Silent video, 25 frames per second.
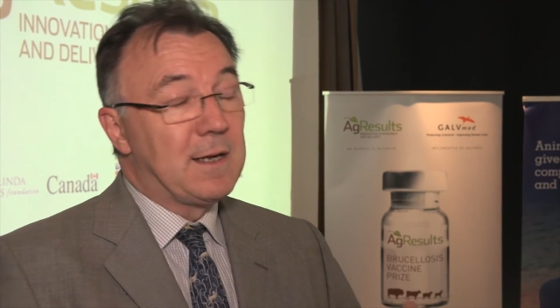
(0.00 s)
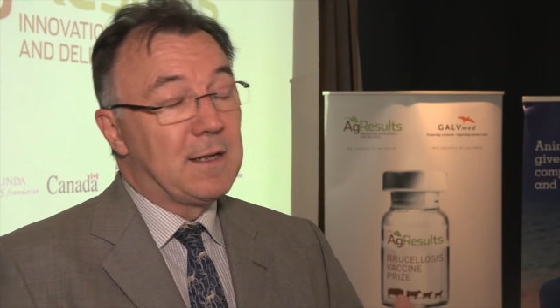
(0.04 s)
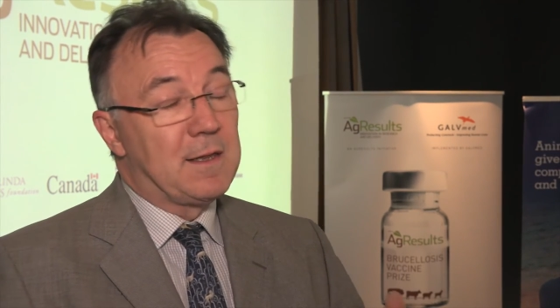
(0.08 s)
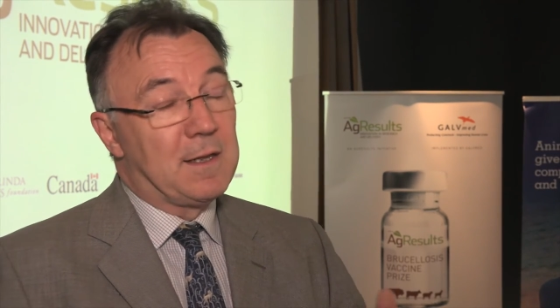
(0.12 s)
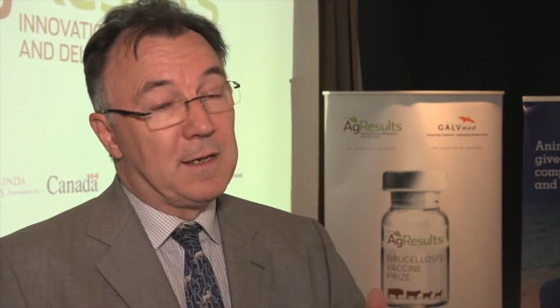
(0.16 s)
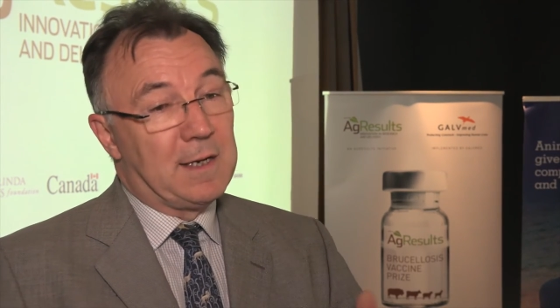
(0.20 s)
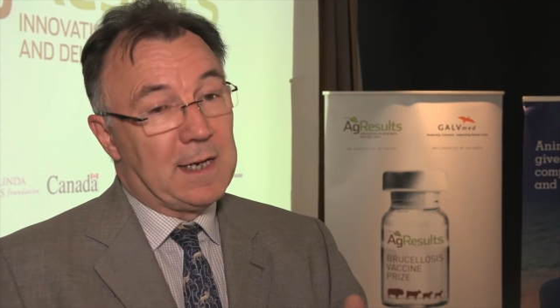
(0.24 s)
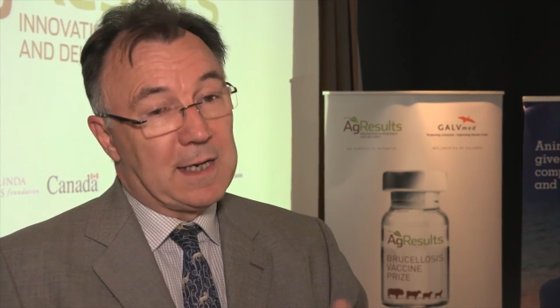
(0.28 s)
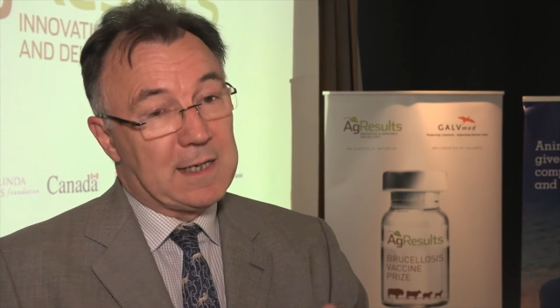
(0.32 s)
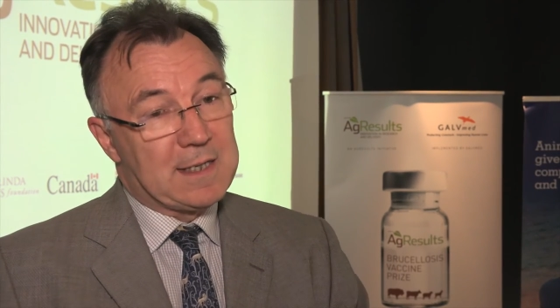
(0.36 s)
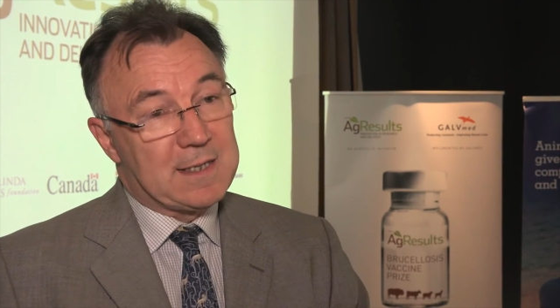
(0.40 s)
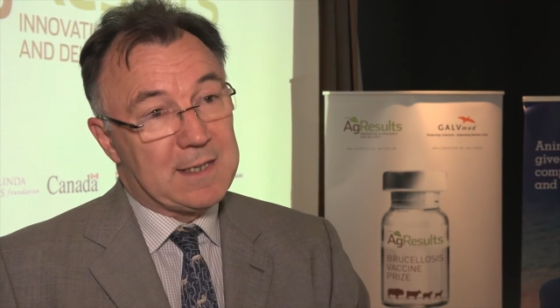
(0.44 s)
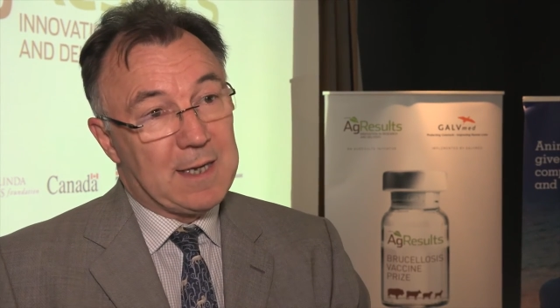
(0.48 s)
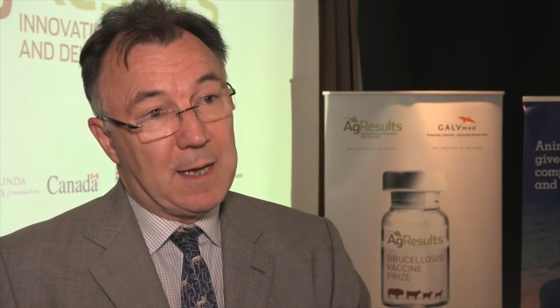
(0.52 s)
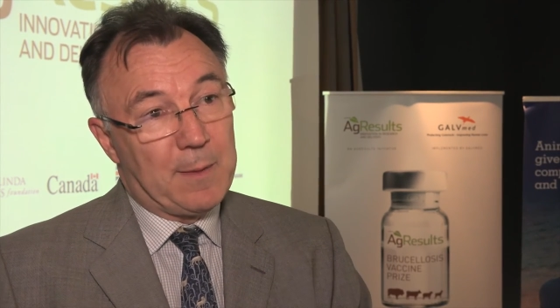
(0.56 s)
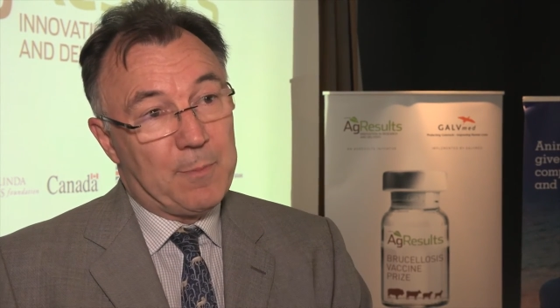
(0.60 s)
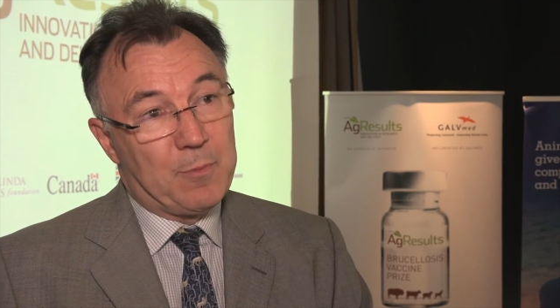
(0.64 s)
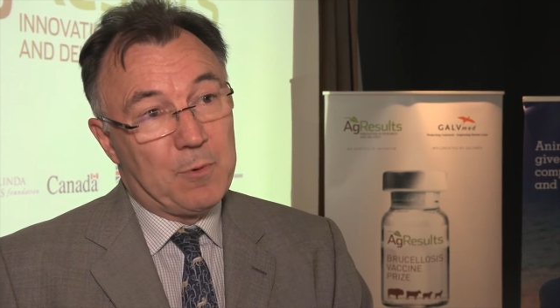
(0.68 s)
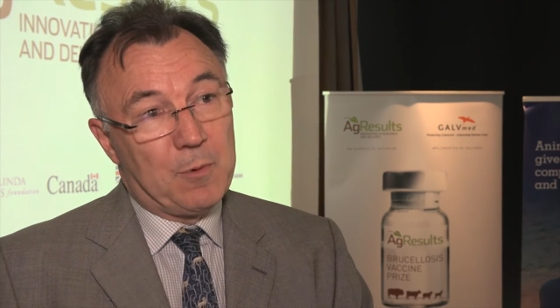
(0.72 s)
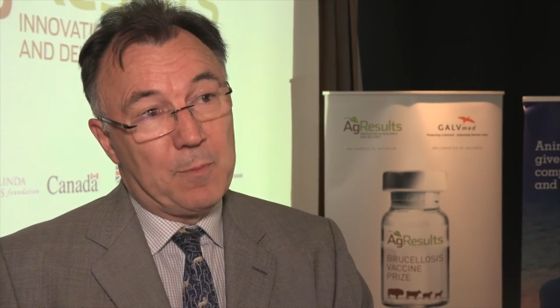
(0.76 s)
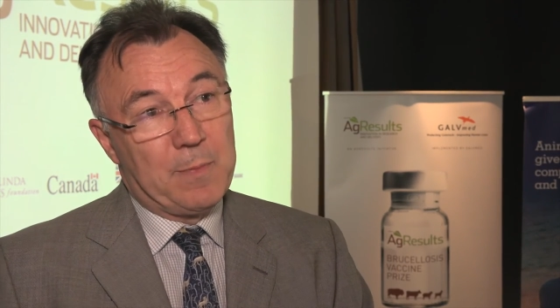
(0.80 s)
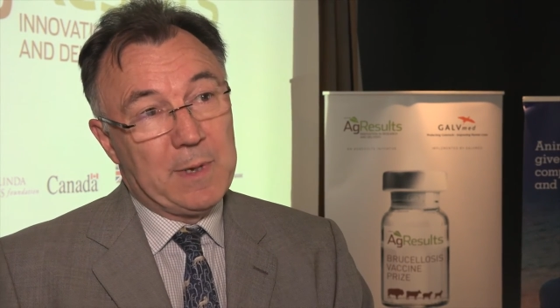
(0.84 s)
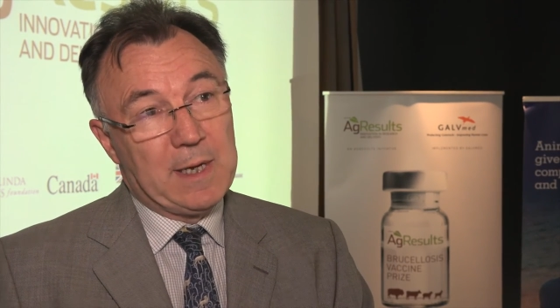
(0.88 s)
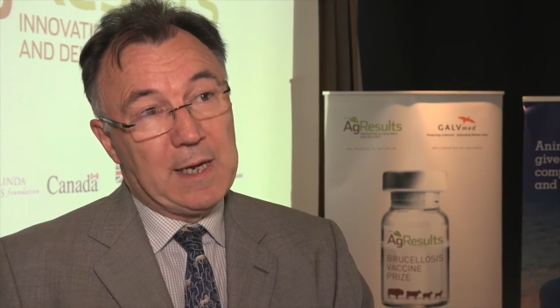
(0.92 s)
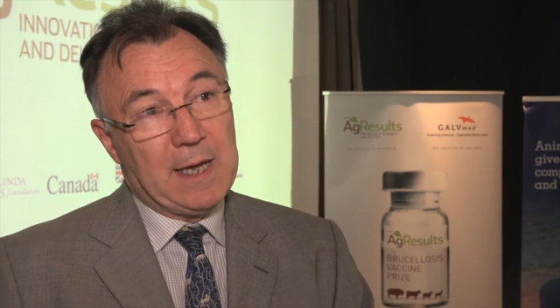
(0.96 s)
the next step
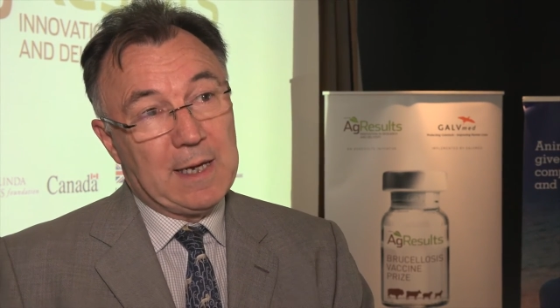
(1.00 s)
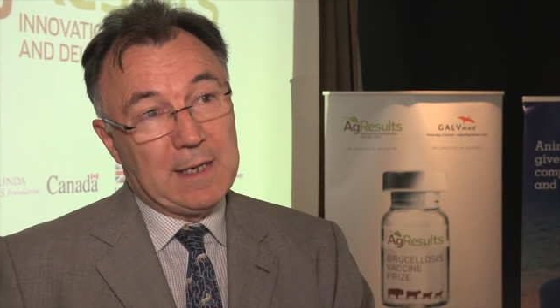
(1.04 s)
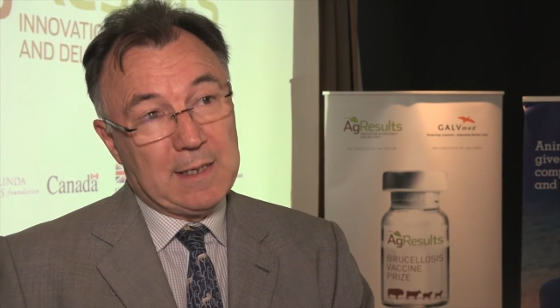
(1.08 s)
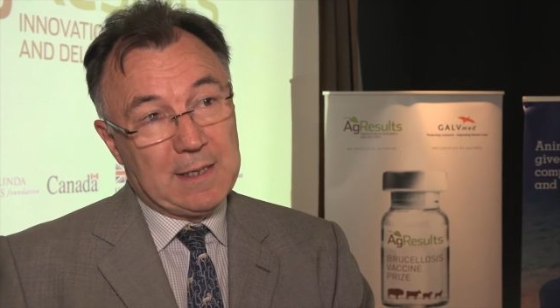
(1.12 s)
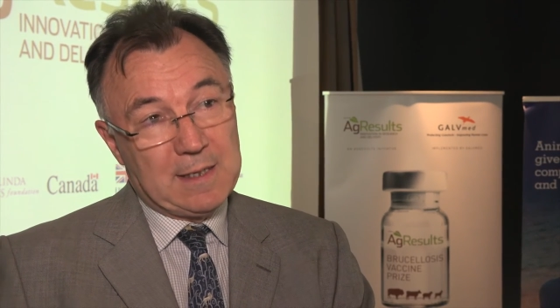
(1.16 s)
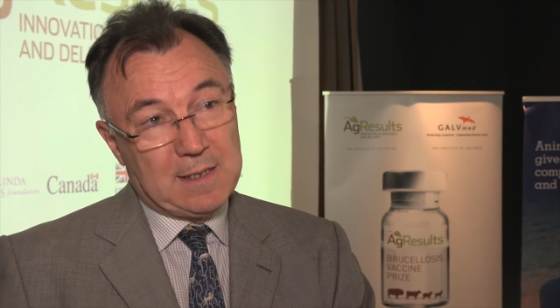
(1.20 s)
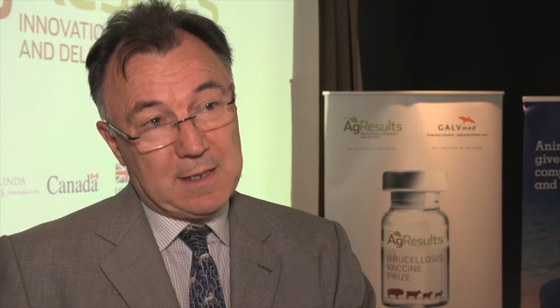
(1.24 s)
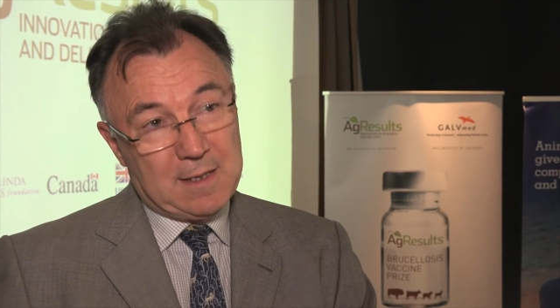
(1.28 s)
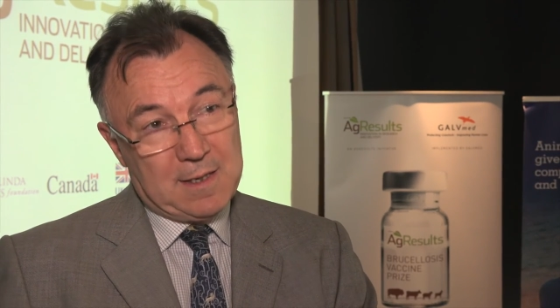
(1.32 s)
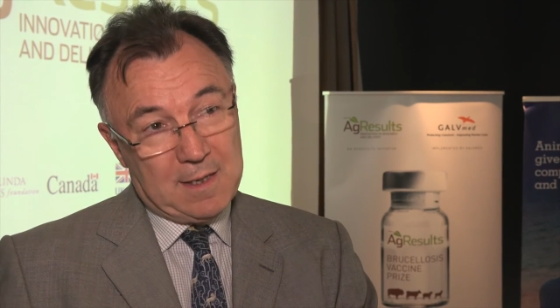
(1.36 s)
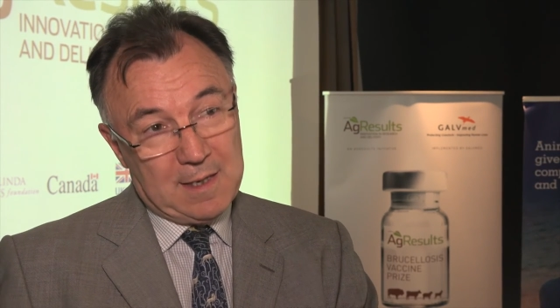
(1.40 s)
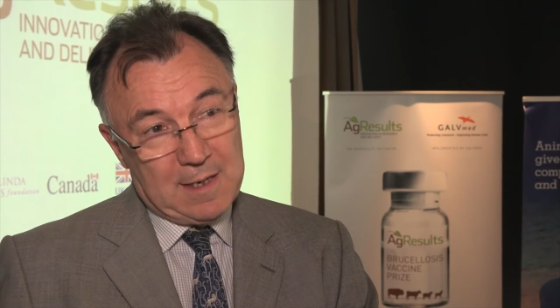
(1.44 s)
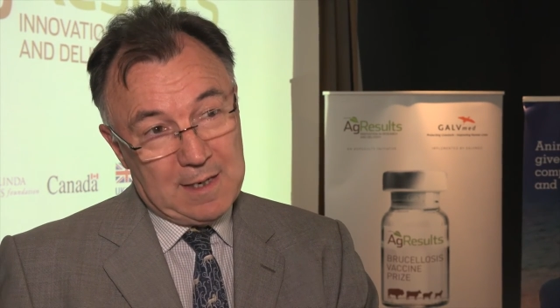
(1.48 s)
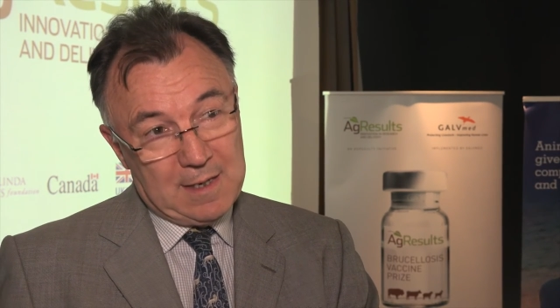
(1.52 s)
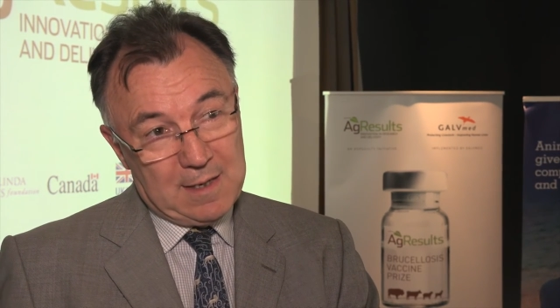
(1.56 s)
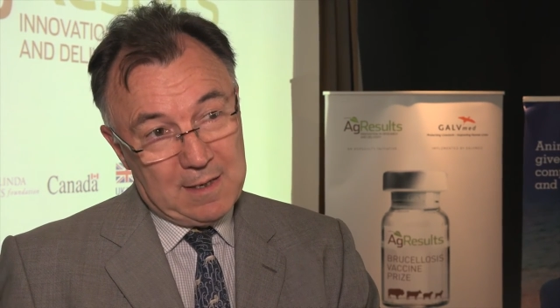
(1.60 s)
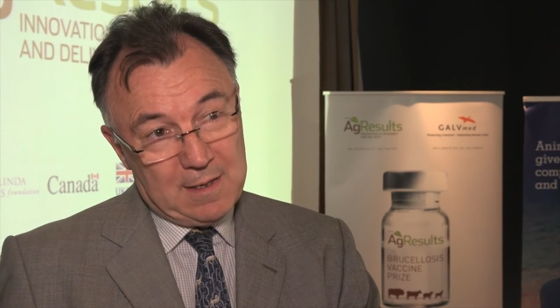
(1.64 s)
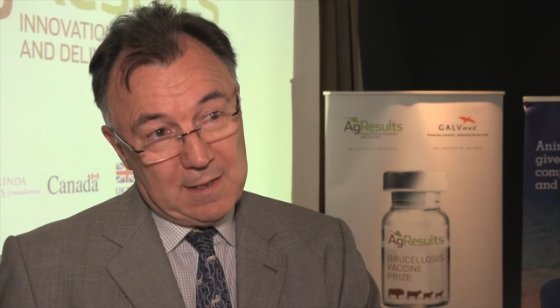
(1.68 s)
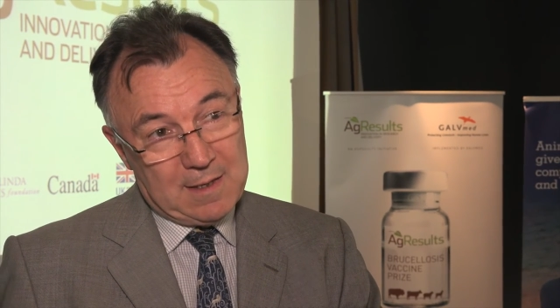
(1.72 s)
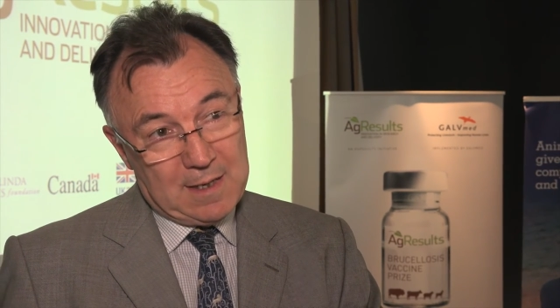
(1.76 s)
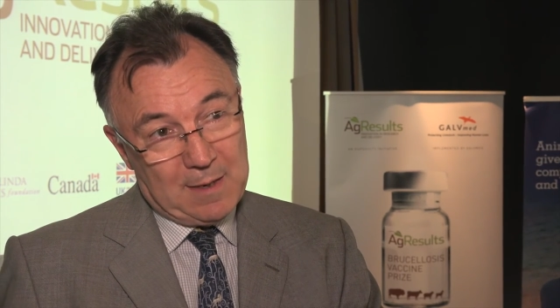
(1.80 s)
will be getting to the